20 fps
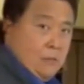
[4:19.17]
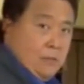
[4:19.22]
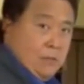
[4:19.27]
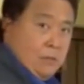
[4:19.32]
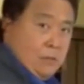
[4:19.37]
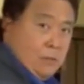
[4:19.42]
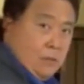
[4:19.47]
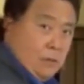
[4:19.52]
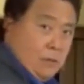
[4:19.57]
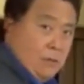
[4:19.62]
or
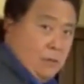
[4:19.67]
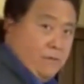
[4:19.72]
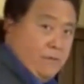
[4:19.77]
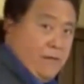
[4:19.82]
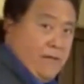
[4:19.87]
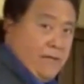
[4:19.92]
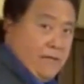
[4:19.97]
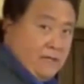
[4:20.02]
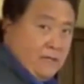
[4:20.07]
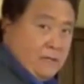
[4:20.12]
the core
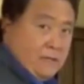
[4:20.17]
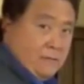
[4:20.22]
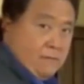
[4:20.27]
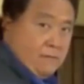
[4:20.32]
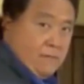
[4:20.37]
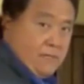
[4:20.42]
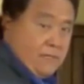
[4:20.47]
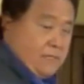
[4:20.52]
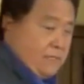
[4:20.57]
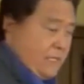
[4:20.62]
values
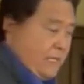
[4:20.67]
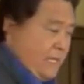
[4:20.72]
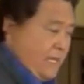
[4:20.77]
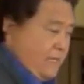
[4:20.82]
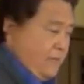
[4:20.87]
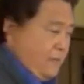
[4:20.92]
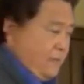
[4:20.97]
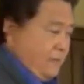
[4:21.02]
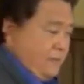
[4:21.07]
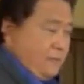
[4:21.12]
of this
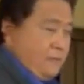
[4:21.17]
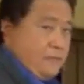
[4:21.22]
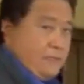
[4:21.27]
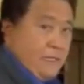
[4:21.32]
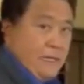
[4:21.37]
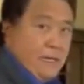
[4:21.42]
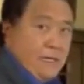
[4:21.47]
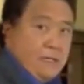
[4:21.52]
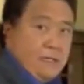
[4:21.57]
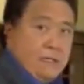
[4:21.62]
side and this
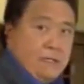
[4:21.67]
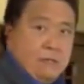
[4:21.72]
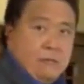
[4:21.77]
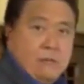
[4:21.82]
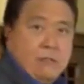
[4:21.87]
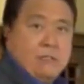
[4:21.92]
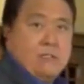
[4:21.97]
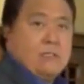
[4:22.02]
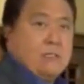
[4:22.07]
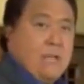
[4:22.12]
side,
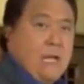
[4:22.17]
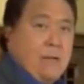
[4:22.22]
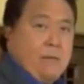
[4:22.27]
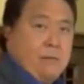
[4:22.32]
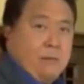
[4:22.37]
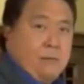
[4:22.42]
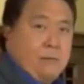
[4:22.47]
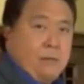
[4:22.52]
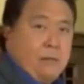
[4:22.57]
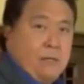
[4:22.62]
you're
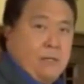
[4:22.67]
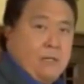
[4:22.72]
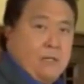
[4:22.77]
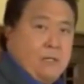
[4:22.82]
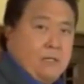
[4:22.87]
unstoppable.